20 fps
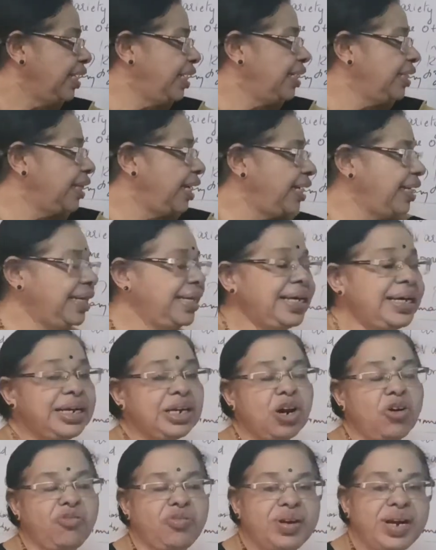in the
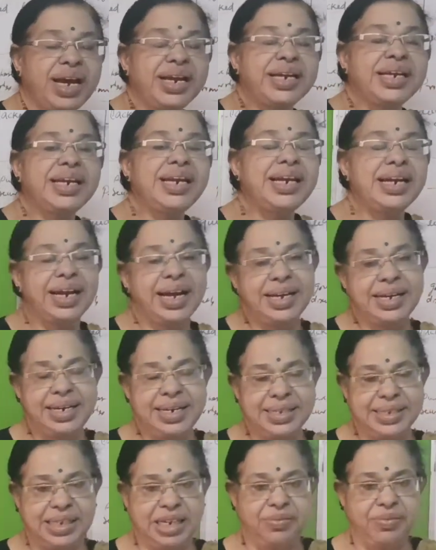year of
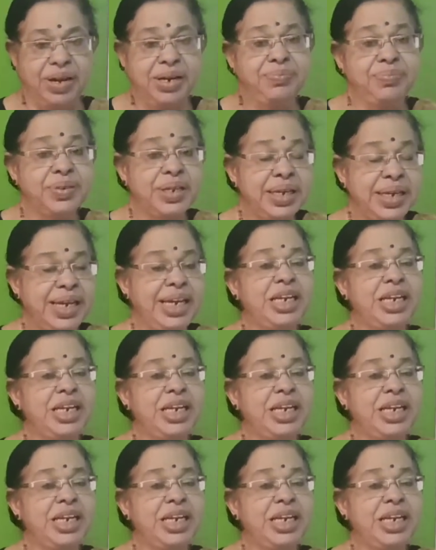1997.